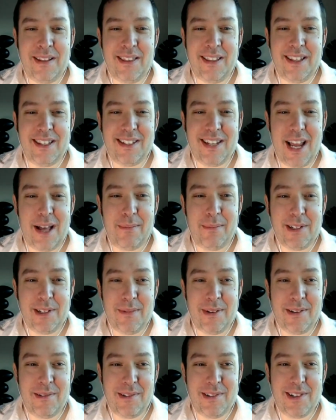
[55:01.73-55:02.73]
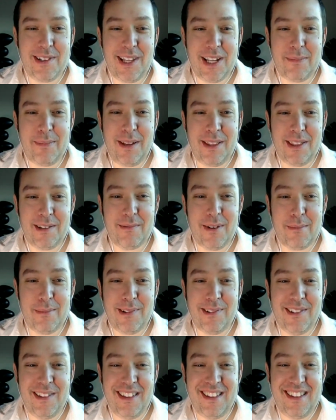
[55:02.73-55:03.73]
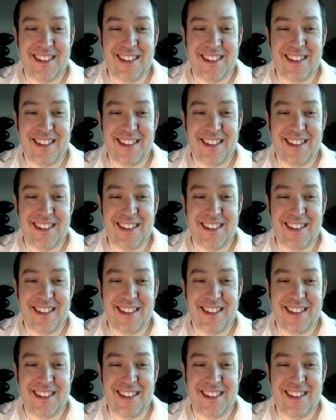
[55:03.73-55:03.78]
the establishment, or do you like being the rebel? I